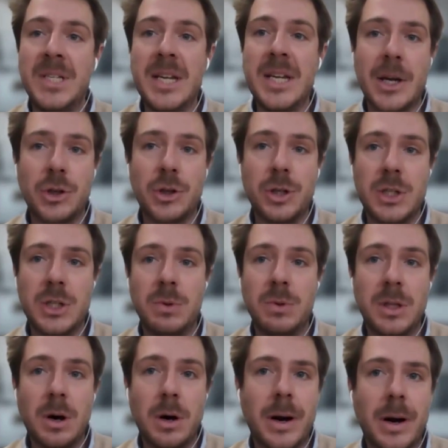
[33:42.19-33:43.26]
This action is
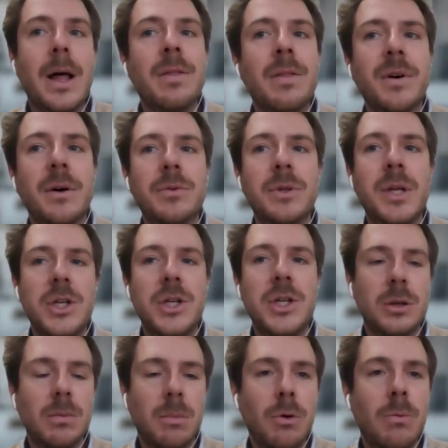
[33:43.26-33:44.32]
with Dogger Lab
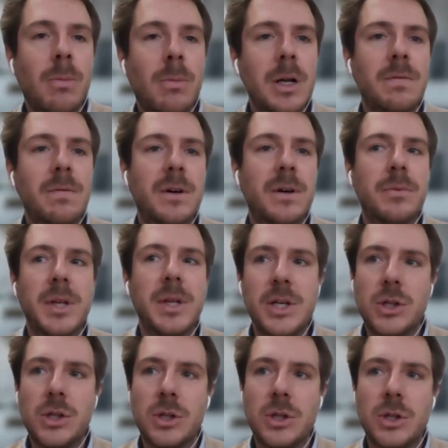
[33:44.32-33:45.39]
Foundation, Blue Marine
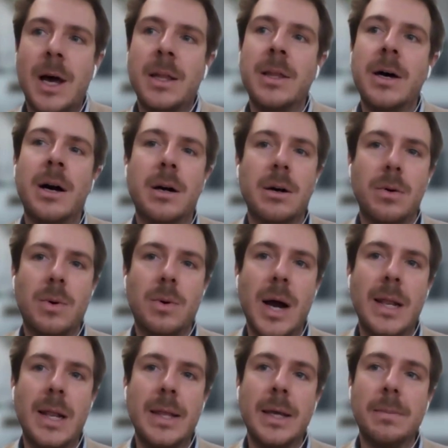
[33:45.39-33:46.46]
Foundation, and Ark
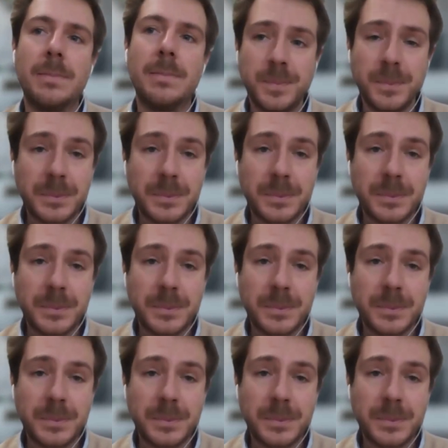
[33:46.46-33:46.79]
Rewilding.